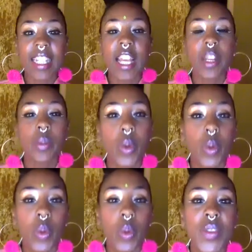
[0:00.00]
that
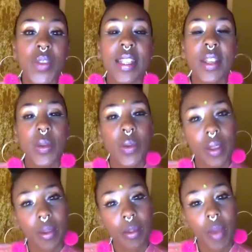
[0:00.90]
moves the
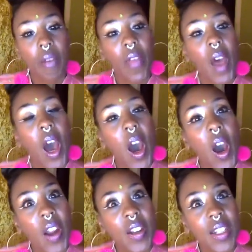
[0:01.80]
rhythm of the
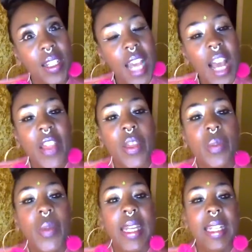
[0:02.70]
heart. The
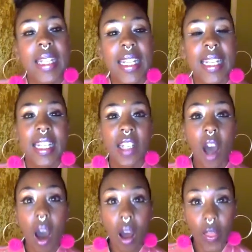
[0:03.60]
beat is
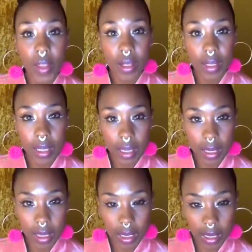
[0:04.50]

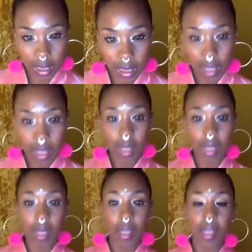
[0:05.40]
authenticity,
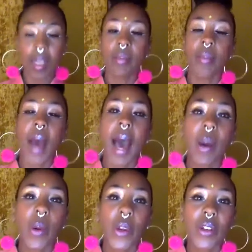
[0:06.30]

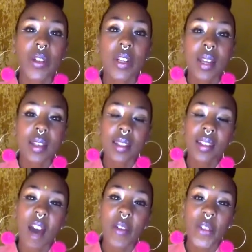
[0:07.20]
empowered
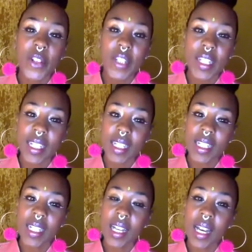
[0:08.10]

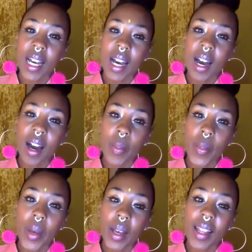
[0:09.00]
sovereignty,
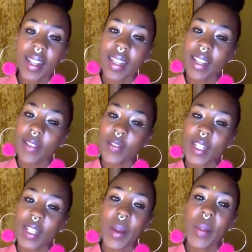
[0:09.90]
uplift,
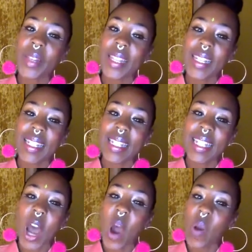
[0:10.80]
bliss,
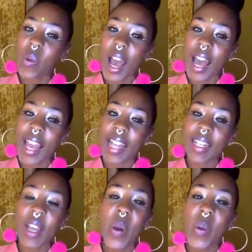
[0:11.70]
ride,
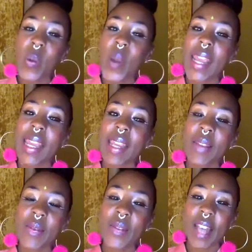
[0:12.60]

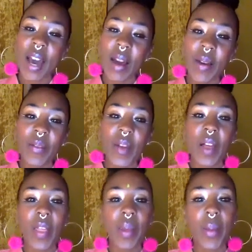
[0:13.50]
waves of
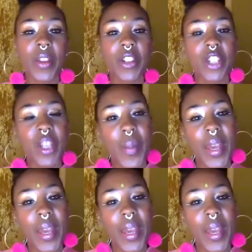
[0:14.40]
the mothership.